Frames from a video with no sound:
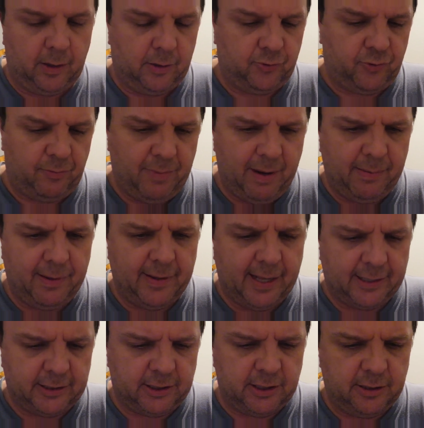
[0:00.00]
So maybe
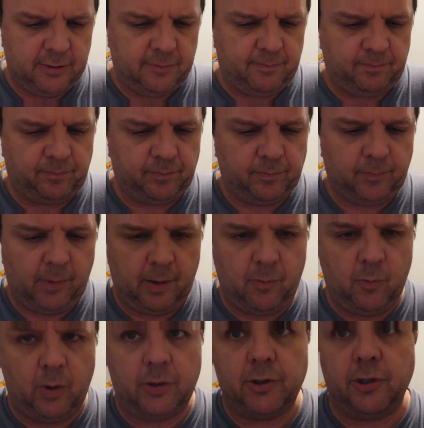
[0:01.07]
that's one